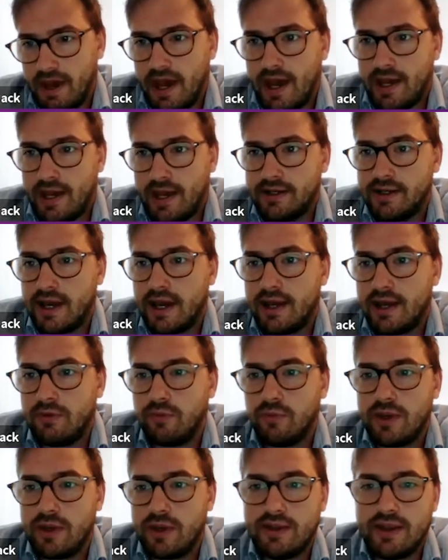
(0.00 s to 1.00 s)
And
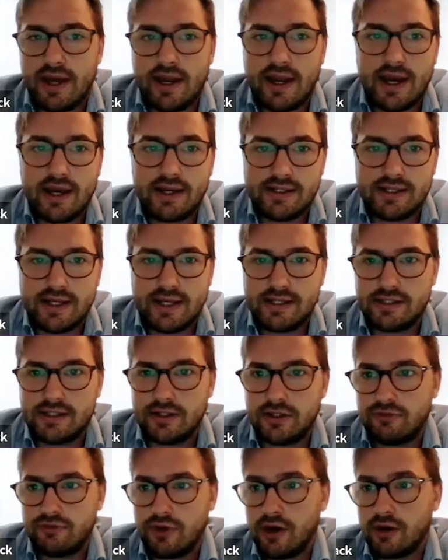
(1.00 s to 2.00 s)
can we then access the
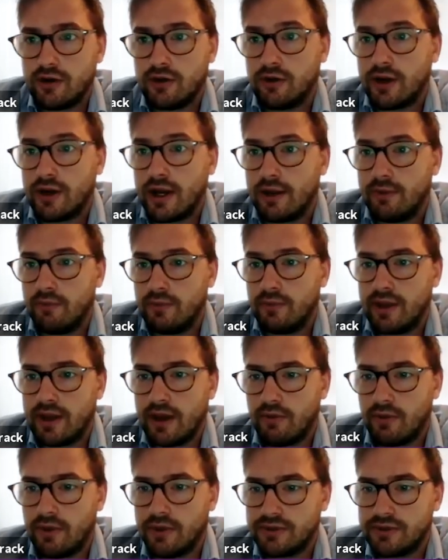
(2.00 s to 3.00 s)
drug, or can we
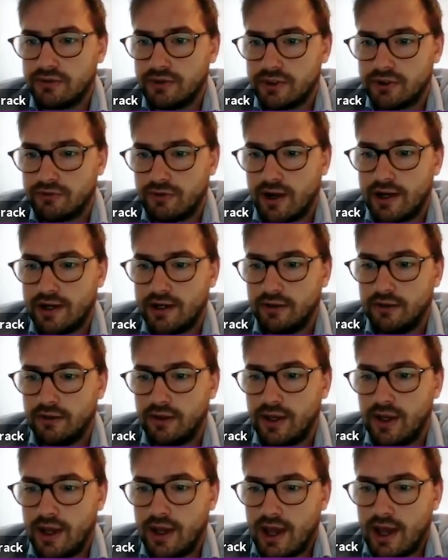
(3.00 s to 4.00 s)
go on to a
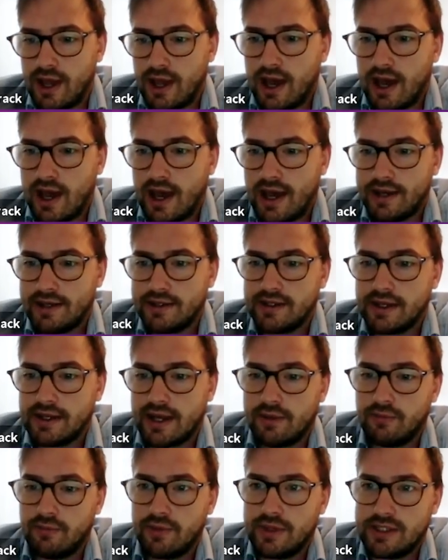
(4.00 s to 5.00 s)
trial, and
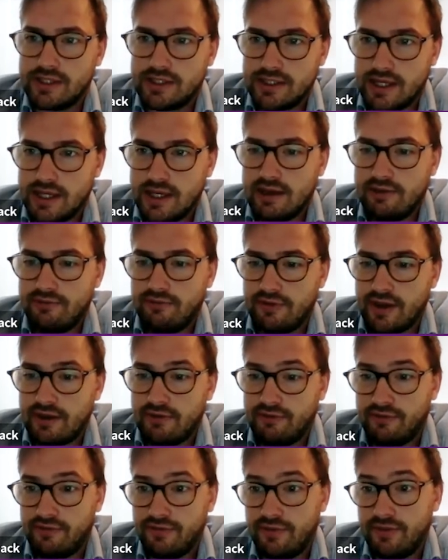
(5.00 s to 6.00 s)
can we see
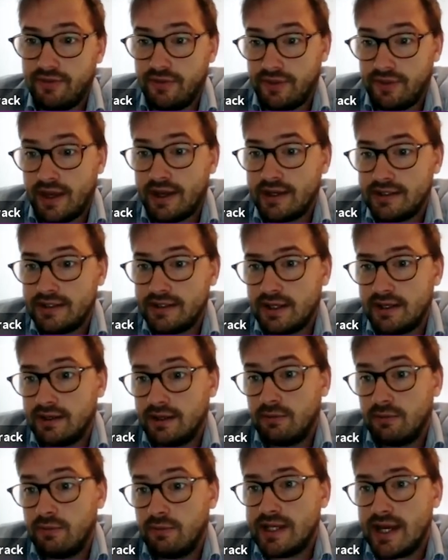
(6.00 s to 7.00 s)
if that is, and
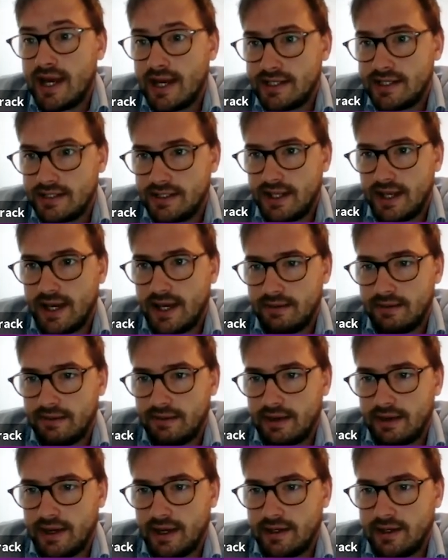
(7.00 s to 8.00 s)
can we test that,
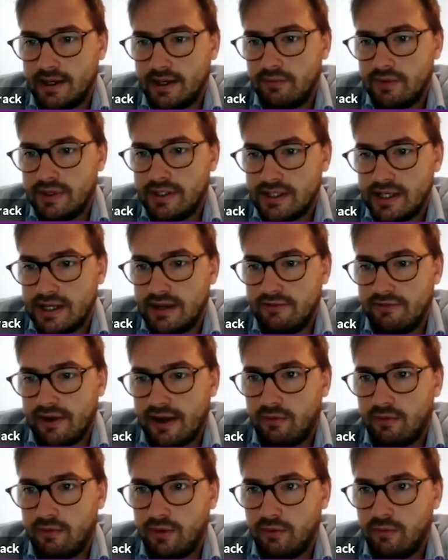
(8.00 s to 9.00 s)
and can we see if
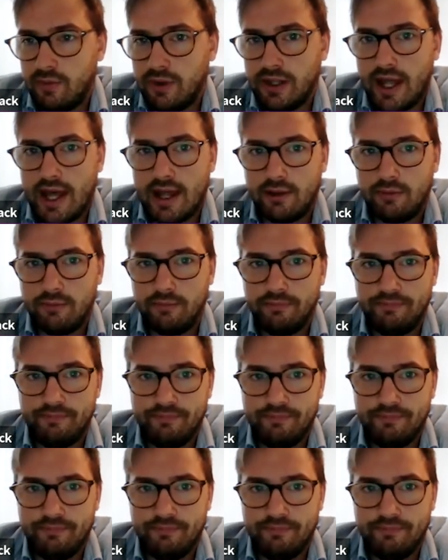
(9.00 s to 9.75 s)
that will help?